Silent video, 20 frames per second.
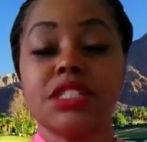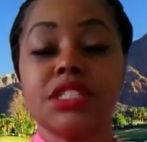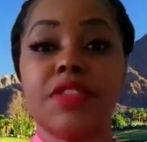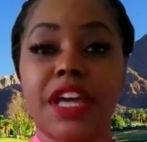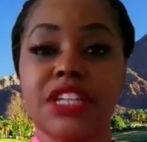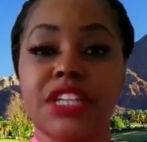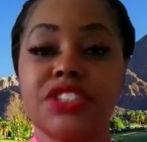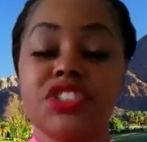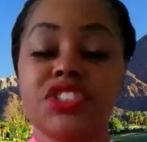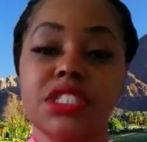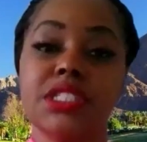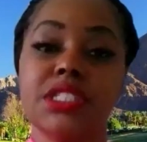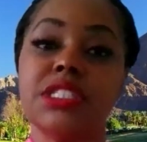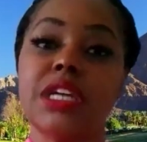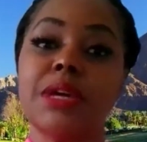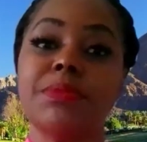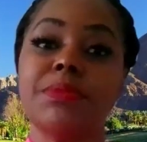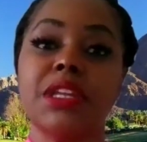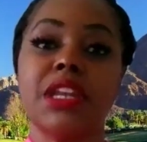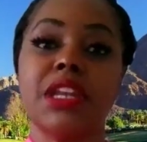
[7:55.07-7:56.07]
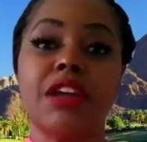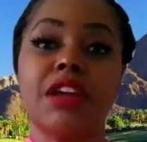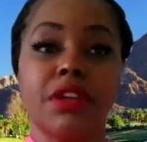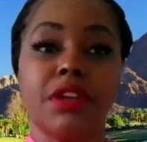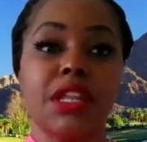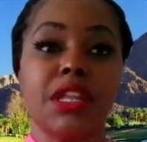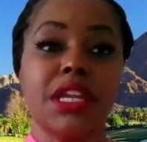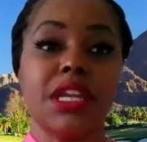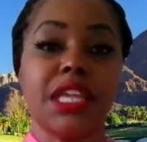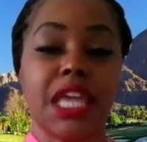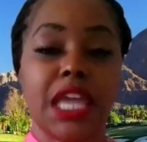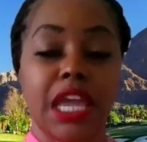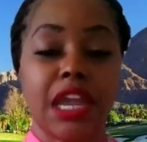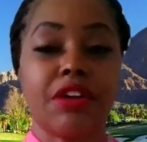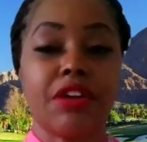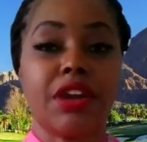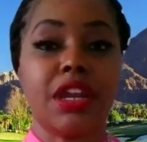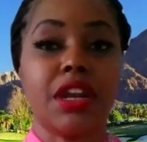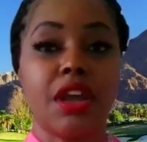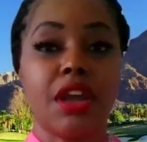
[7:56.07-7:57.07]
So that's just something that really
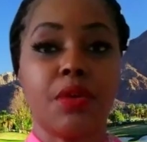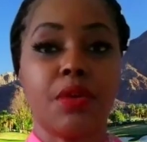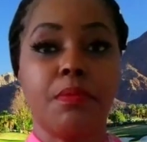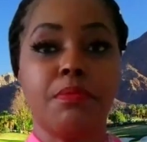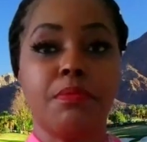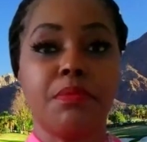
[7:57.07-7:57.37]
carried